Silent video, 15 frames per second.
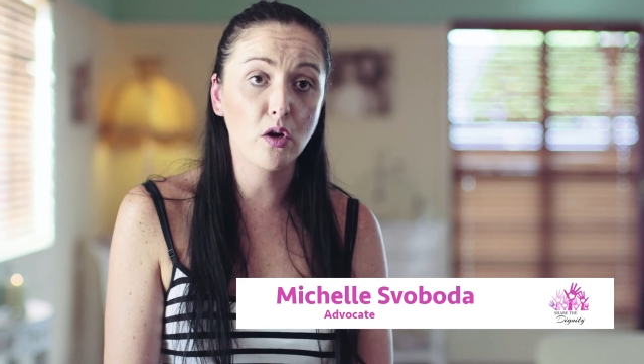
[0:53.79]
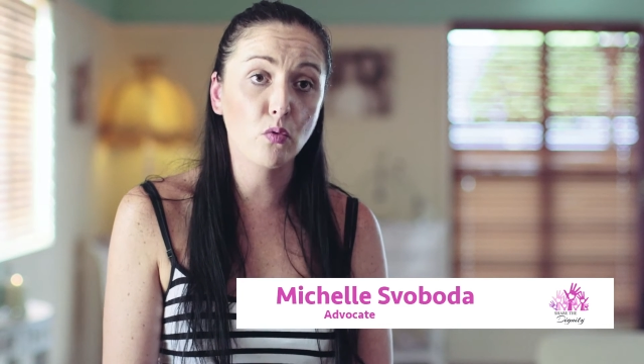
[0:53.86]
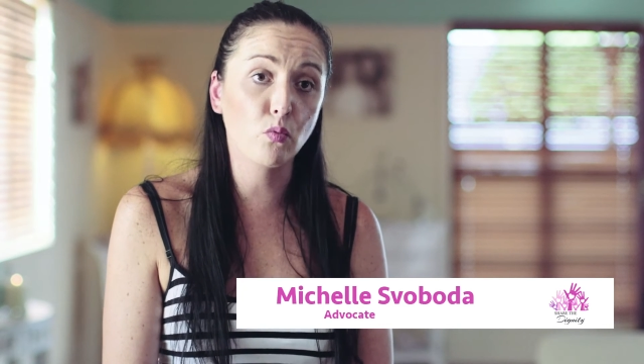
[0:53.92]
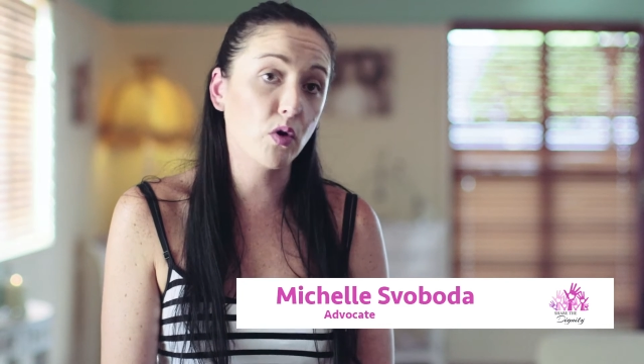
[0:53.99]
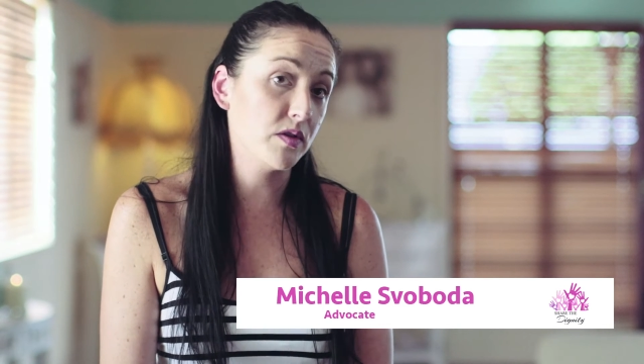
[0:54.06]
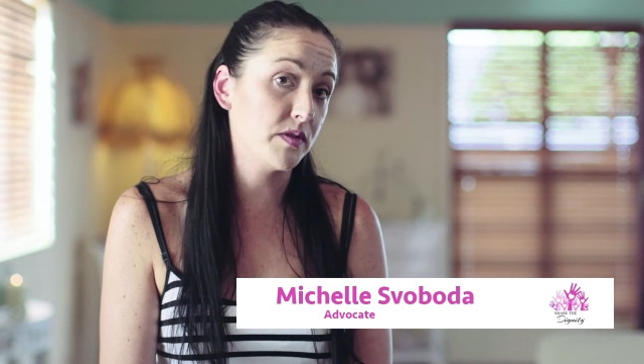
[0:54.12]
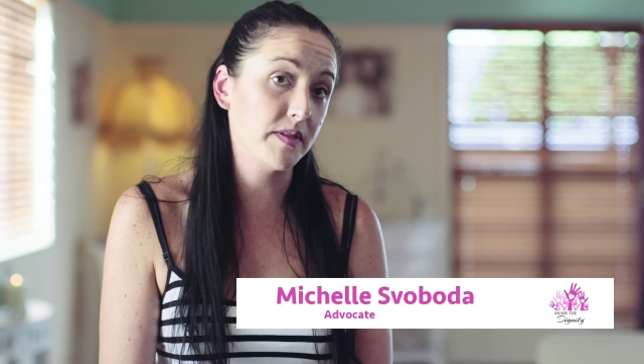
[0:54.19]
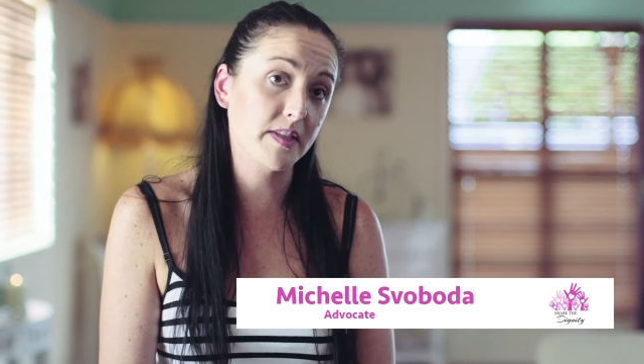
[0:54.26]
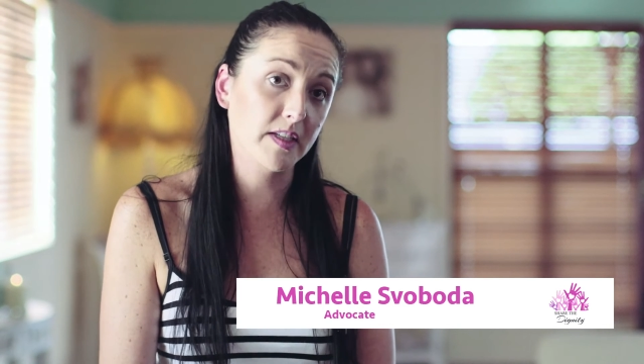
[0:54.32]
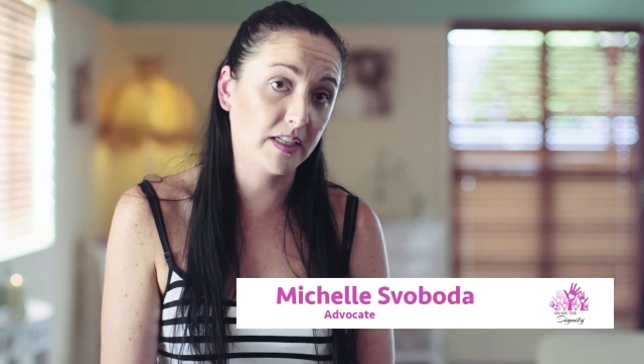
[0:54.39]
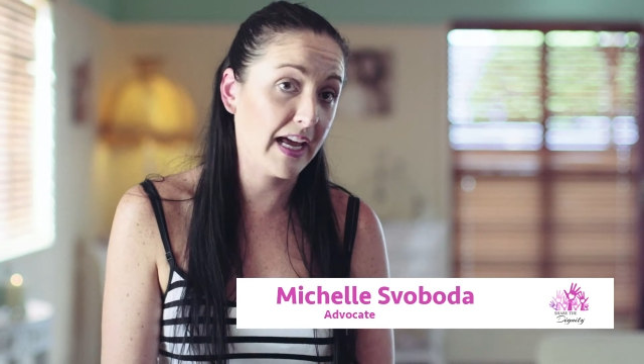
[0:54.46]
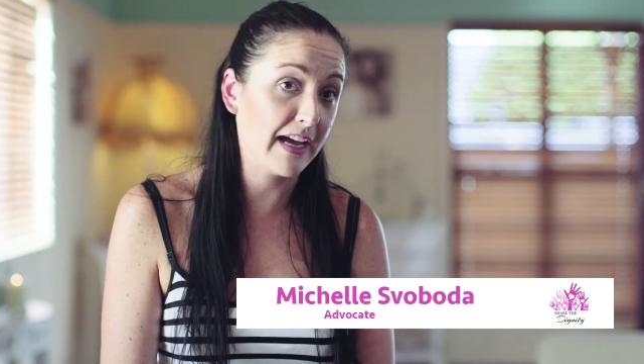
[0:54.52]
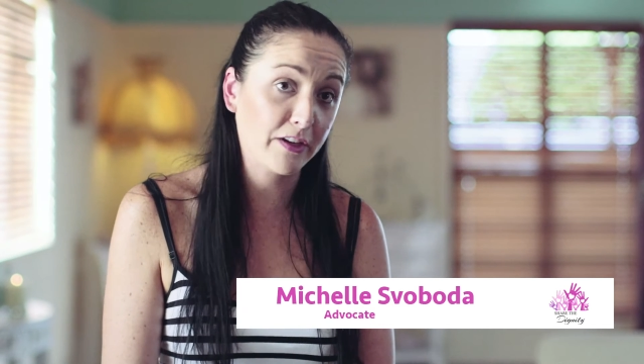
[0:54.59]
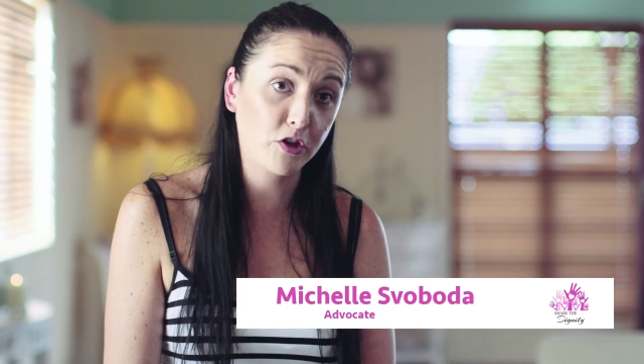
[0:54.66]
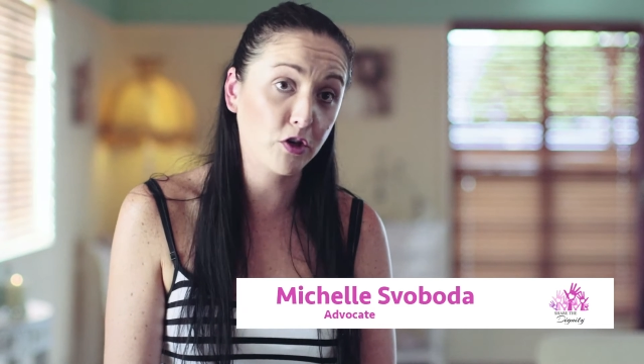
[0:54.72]
was the
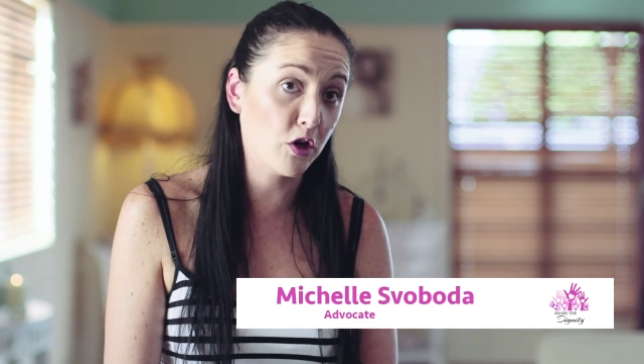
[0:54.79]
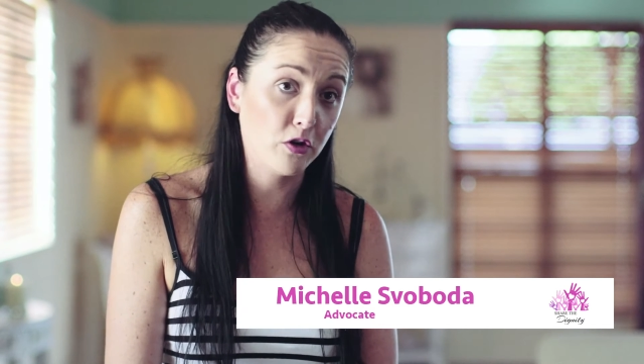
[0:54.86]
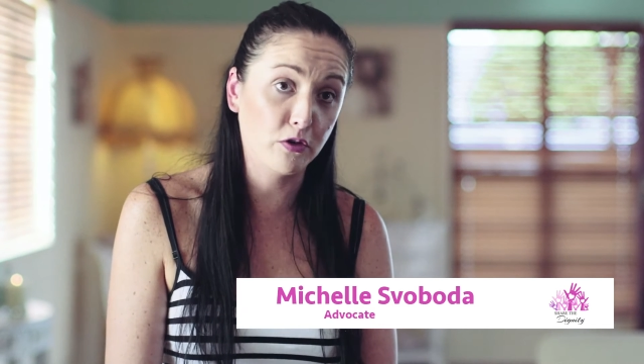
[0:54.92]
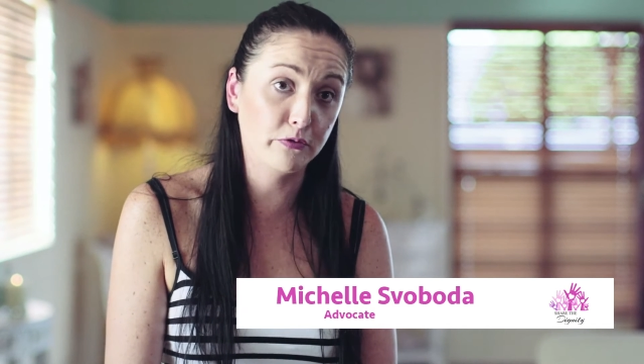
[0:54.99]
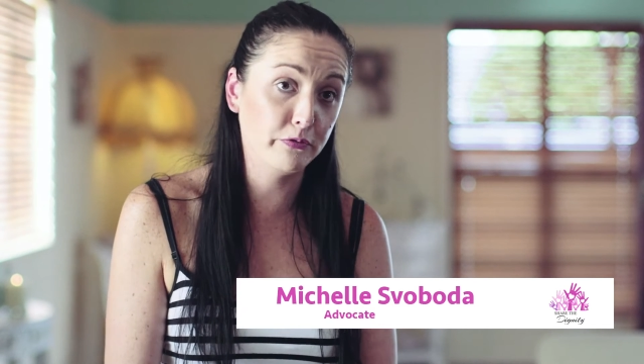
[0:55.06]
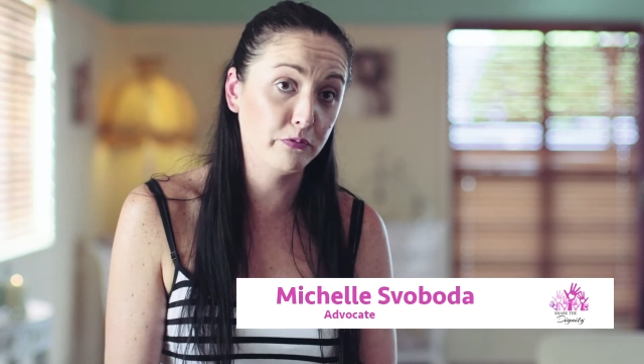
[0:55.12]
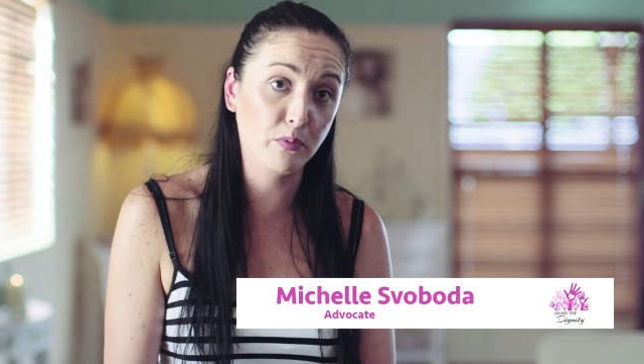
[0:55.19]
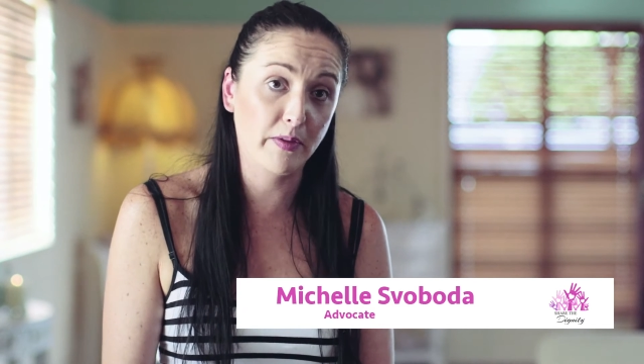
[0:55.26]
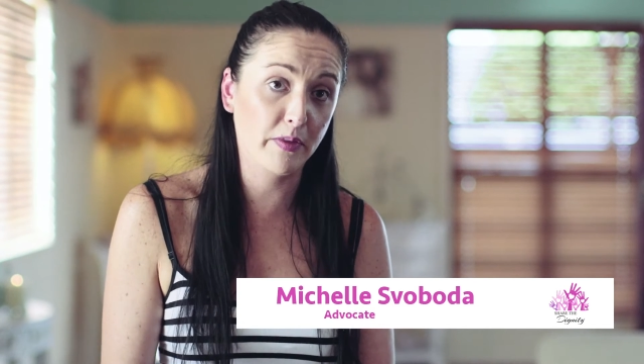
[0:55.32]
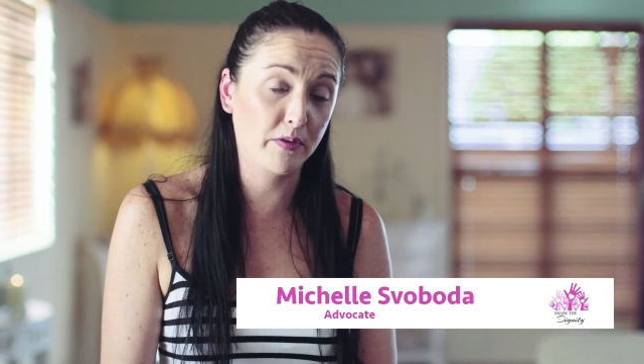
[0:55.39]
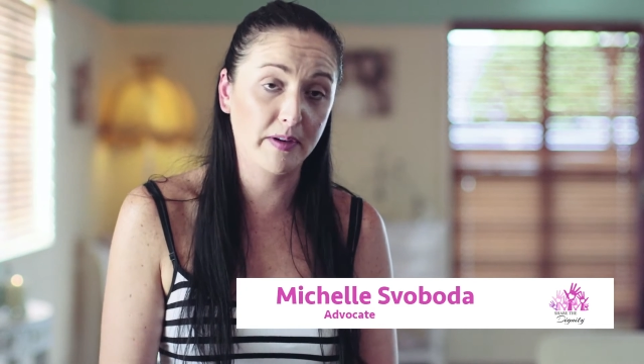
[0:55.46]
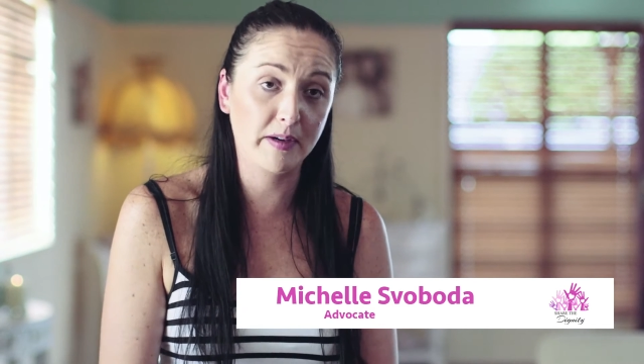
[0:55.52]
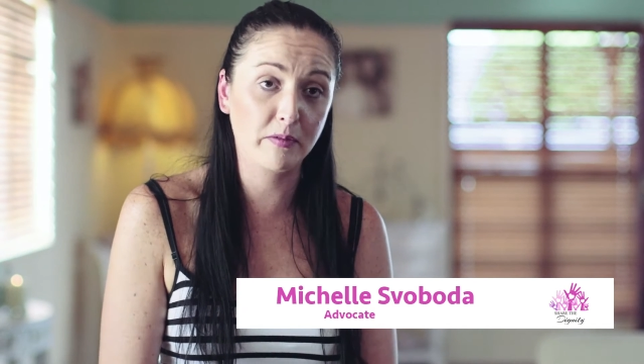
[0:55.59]
lack of, whether